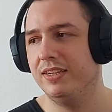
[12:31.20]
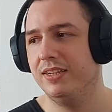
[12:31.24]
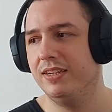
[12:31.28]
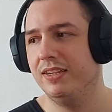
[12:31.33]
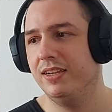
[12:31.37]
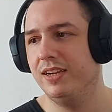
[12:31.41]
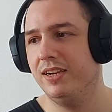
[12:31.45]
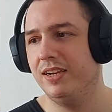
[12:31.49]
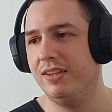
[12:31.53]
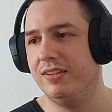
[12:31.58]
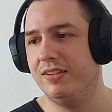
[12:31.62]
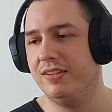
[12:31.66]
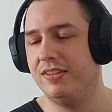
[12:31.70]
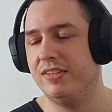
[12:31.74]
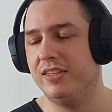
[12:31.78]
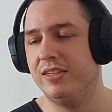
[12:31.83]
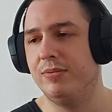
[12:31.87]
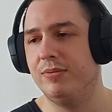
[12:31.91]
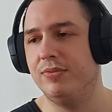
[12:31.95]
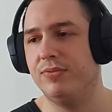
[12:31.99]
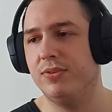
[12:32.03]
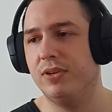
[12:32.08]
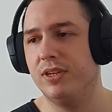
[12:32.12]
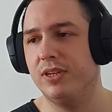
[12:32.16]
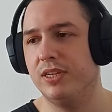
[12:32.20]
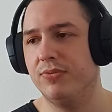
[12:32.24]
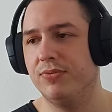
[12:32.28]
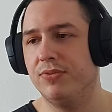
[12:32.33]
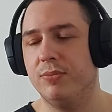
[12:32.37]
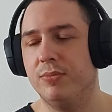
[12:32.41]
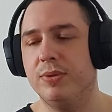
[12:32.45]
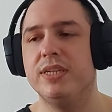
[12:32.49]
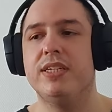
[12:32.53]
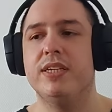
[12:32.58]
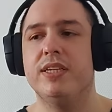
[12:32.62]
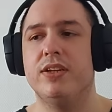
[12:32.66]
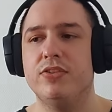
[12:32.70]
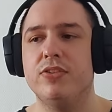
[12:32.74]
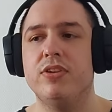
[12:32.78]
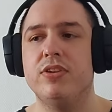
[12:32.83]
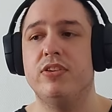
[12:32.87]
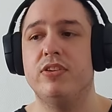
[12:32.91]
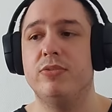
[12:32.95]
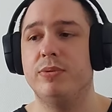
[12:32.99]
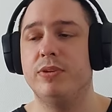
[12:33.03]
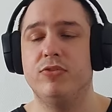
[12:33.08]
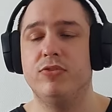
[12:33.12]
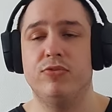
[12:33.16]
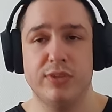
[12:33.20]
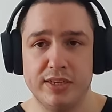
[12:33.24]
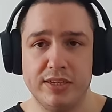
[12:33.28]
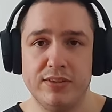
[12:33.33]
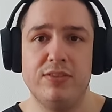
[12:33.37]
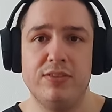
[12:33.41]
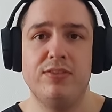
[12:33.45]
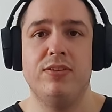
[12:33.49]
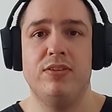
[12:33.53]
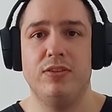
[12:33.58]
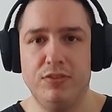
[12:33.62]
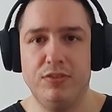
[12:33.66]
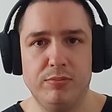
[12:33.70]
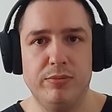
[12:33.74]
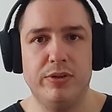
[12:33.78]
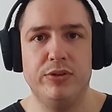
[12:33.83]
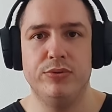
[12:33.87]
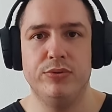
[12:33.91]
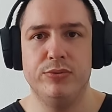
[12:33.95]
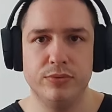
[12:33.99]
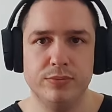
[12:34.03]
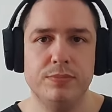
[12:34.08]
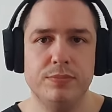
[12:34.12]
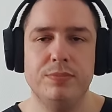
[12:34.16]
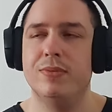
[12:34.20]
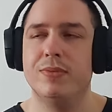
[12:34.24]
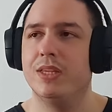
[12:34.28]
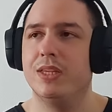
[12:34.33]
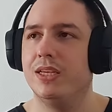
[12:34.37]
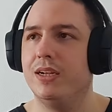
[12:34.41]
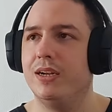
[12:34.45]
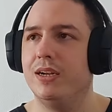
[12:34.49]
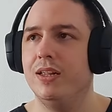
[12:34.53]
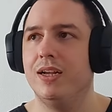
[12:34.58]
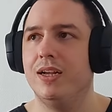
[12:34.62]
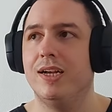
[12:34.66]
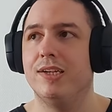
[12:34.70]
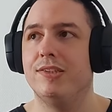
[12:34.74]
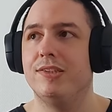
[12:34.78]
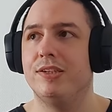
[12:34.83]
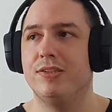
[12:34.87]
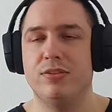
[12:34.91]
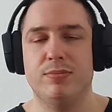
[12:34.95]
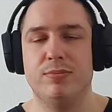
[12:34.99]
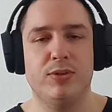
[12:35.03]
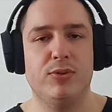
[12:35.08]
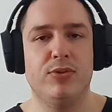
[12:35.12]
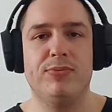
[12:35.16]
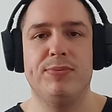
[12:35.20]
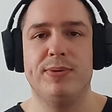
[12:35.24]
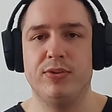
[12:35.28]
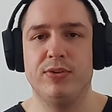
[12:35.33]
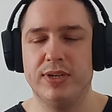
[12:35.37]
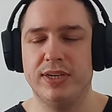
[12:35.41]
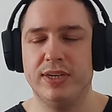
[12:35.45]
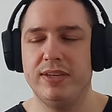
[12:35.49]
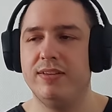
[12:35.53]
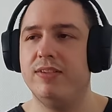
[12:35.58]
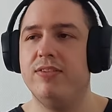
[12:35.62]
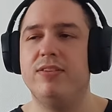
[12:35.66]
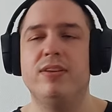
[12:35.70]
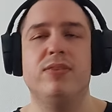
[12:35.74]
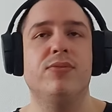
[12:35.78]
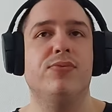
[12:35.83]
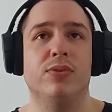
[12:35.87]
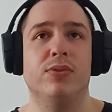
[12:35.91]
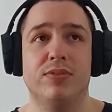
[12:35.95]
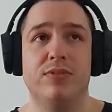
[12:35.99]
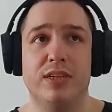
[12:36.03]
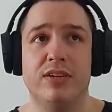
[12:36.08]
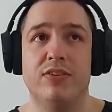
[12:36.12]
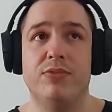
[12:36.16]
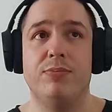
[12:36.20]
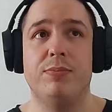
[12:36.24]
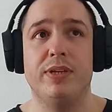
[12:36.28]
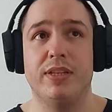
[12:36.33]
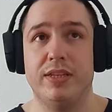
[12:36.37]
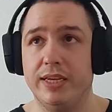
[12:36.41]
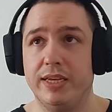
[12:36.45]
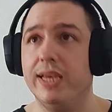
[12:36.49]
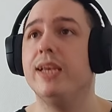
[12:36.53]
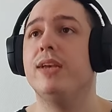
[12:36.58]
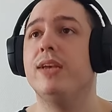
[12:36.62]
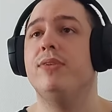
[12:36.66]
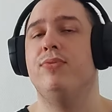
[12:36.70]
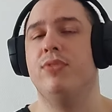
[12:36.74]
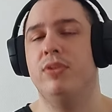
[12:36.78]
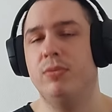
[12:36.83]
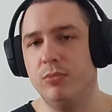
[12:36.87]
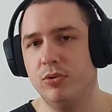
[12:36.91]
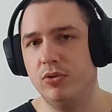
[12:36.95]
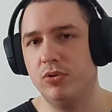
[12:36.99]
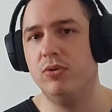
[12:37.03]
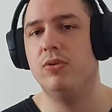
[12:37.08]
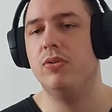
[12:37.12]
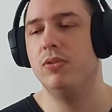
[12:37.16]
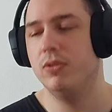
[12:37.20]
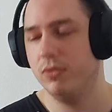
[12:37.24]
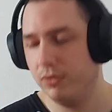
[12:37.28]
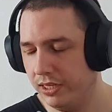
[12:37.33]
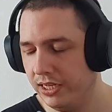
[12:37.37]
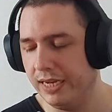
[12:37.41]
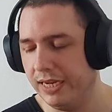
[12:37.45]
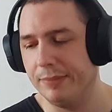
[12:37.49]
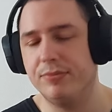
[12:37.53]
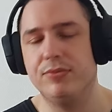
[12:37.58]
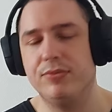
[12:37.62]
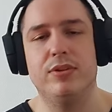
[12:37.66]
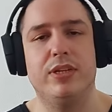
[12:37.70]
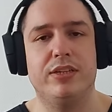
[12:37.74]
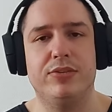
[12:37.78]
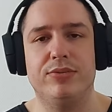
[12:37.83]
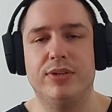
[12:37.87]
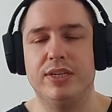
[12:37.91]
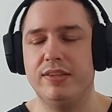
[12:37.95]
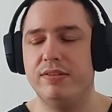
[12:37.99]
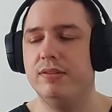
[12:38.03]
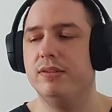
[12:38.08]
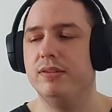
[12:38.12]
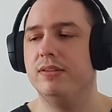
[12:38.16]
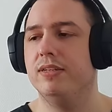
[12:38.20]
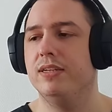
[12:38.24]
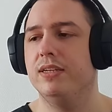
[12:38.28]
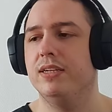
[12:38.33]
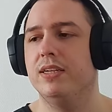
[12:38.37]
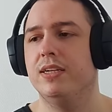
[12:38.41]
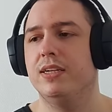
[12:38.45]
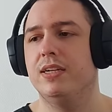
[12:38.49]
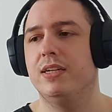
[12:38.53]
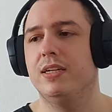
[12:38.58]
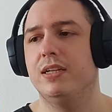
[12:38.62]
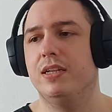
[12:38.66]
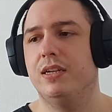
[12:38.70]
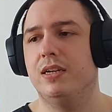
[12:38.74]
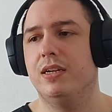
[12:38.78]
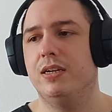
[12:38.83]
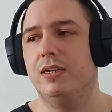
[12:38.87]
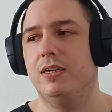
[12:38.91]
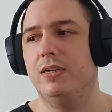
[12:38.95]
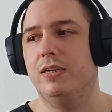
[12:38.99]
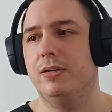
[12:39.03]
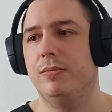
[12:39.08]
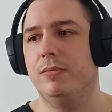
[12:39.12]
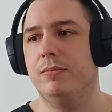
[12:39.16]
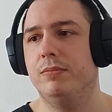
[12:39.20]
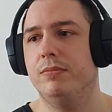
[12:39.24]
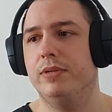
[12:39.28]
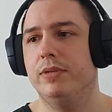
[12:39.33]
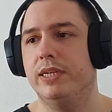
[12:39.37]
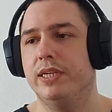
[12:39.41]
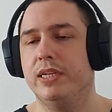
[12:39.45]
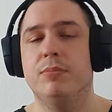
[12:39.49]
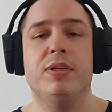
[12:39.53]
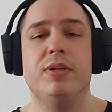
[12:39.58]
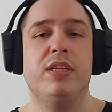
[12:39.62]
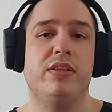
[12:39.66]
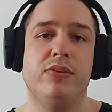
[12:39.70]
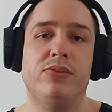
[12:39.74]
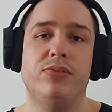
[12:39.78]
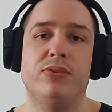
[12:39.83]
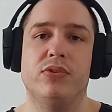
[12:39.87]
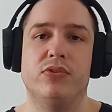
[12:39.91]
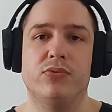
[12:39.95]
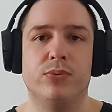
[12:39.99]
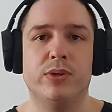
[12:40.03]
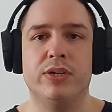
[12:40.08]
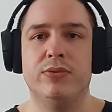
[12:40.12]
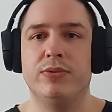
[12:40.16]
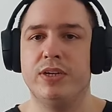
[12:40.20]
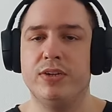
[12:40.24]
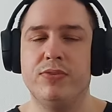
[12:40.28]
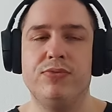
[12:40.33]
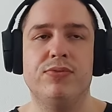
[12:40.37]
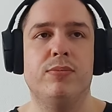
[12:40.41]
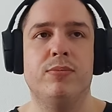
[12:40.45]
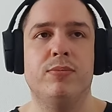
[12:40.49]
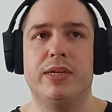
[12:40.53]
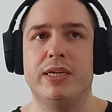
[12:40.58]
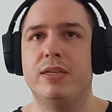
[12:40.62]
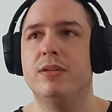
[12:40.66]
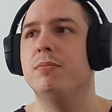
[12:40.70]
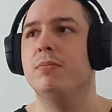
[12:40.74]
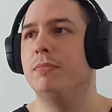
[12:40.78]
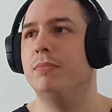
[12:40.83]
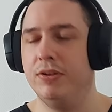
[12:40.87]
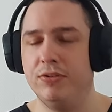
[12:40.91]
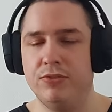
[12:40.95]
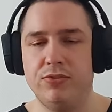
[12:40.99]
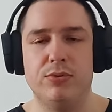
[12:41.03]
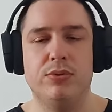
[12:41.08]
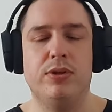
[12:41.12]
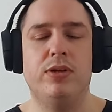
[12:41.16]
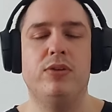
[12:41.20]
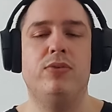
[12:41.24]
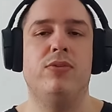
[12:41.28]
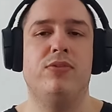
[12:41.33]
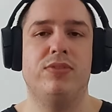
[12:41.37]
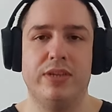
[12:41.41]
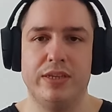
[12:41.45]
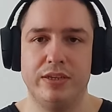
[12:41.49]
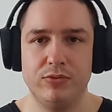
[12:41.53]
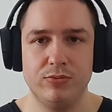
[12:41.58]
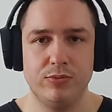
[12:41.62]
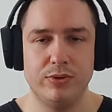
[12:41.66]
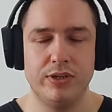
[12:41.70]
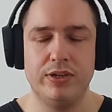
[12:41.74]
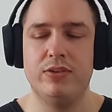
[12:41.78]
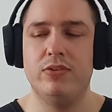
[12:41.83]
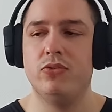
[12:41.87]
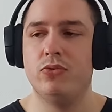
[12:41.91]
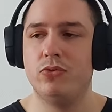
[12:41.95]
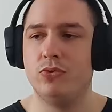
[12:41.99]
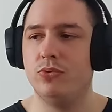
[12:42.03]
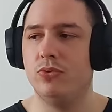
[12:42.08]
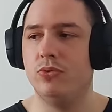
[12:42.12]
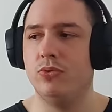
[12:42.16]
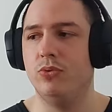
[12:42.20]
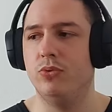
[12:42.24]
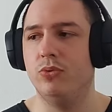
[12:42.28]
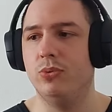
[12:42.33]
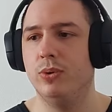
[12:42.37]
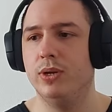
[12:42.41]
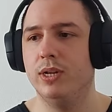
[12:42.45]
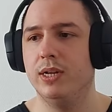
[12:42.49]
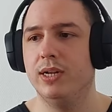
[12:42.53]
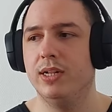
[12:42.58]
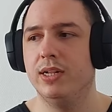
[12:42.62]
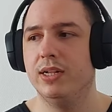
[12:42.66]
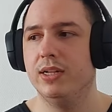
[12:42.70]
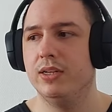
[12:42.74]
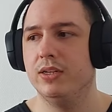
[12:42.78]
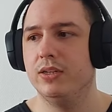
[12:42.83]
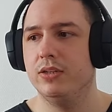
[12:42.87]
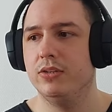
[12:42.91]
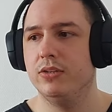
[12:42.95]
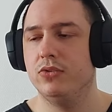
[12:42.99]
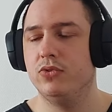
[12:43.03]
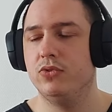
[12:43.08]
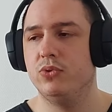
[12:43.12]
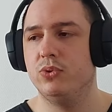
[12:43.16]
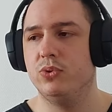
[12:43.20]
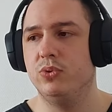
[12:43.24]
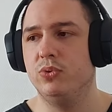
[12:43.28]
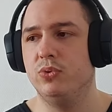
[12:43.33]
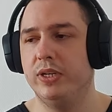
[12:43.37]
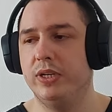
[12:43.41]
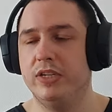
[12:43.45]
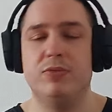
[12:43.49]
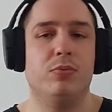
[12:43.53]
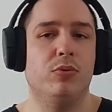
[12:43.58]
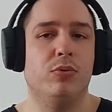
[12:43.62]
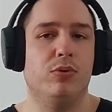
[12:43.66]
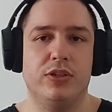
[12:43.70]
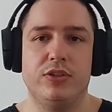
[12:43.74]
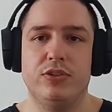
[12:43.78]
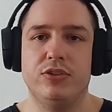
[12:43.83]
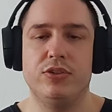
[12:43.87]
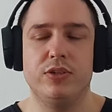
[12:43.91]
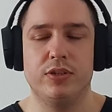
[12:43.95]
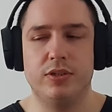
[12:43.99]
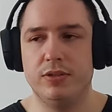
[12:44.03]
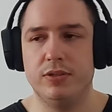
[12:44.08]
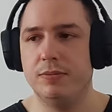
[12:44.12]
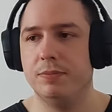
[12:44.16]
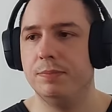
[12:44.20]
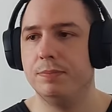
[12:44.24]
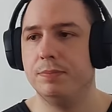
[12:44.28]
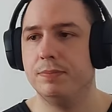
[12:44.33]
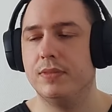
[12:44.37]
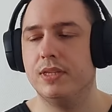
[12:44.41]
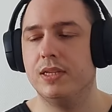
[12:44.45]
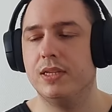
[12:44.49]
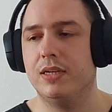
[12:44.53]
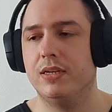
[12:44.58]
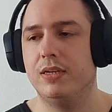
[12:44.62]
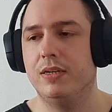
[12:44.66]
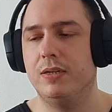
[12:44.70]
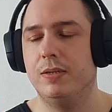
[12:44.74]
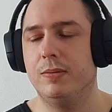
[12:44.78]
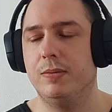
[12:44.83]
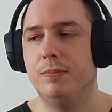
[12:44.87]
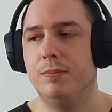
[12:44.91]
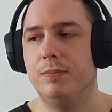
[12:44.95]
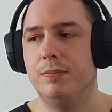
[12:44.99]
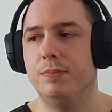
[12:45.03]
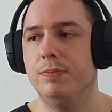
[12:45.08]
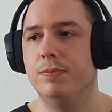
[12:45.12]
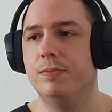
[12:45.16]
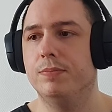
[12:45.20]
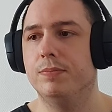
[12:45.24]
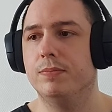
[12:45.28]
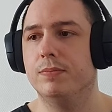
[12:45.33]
as I said before, like for me, Genshin has been great since Sumeru. I think Sumeru has been great. I think Fontaine has been even more absolutely great. Um, in many different ways, right? From like main story to side quest to to exploration. Um,